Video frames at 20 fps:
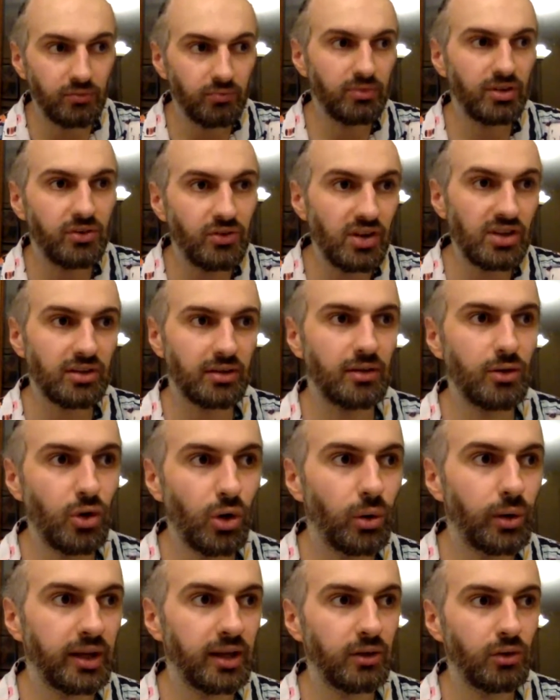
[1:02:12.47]
risk
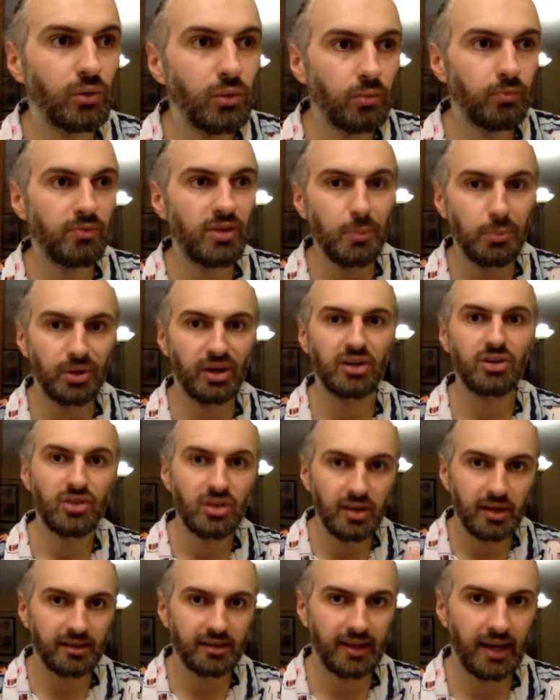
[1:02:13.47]
going into
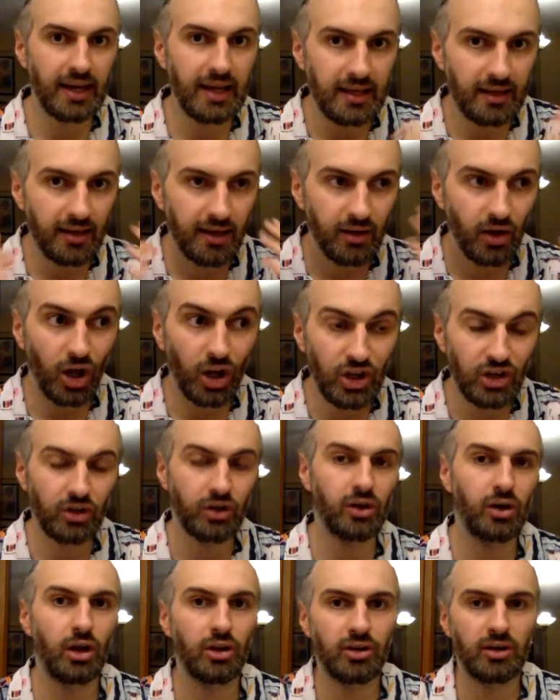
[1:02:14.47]
depression, anxiety, and
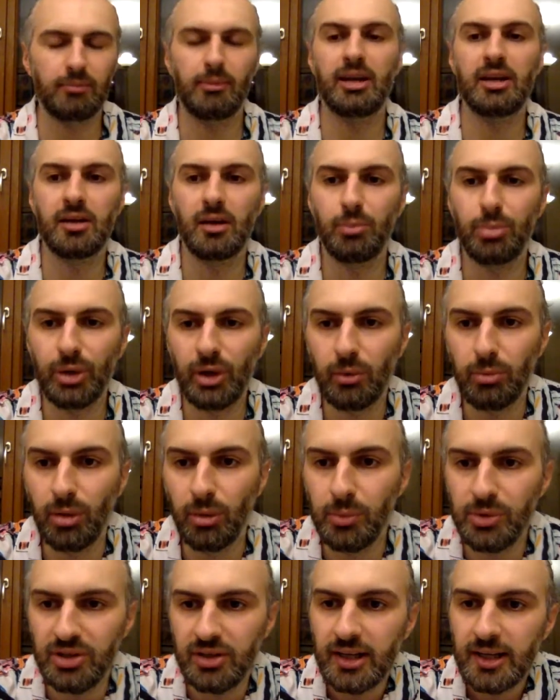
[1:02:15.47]
other mental
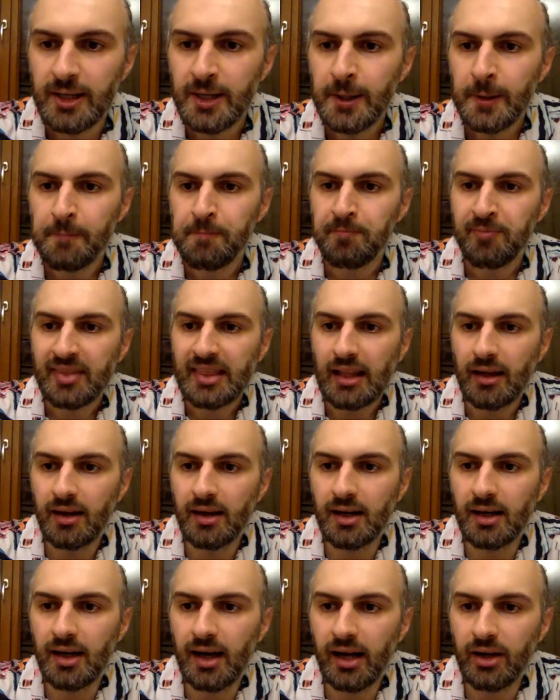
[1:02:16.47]
problems.
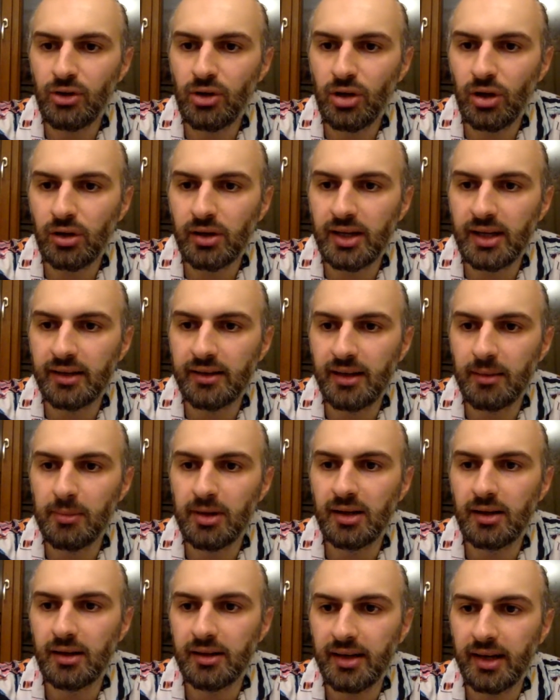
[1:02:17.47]
Are you taking a
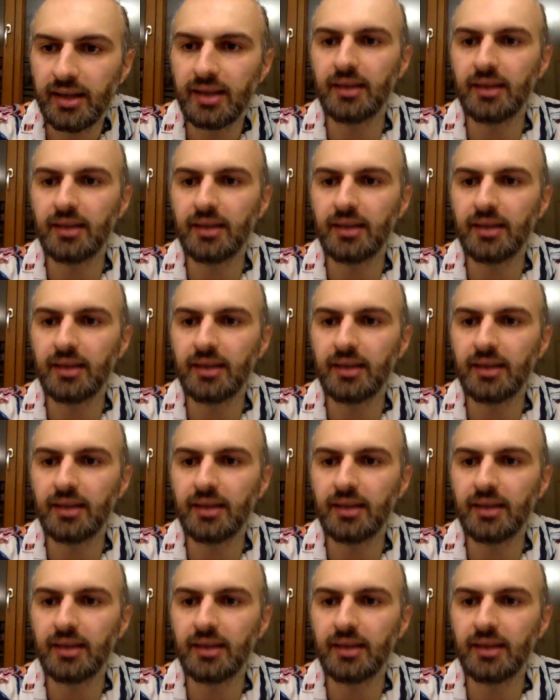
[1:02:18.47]
similar